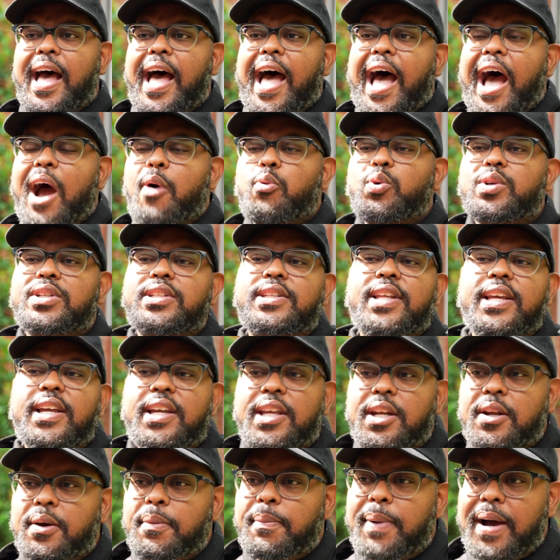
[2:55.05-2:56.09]
I was
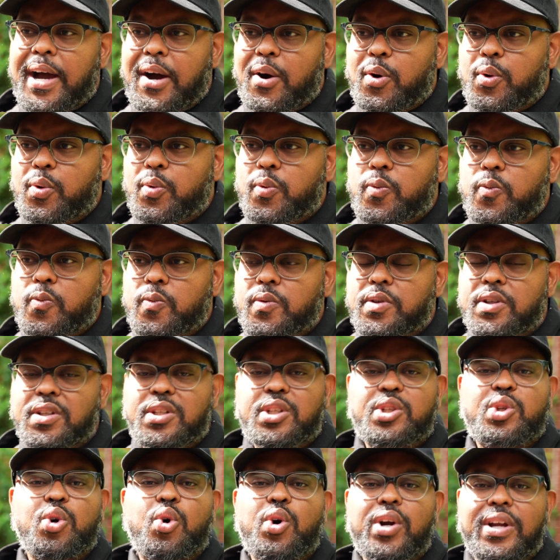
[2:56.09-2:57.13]
thinking about the
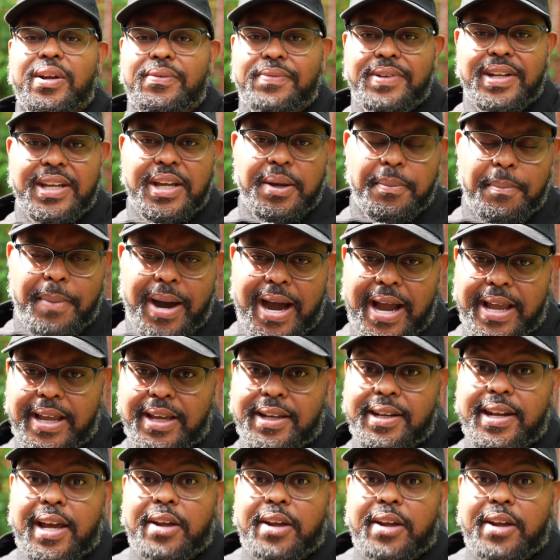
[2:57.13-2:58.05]
story of Nehemiah.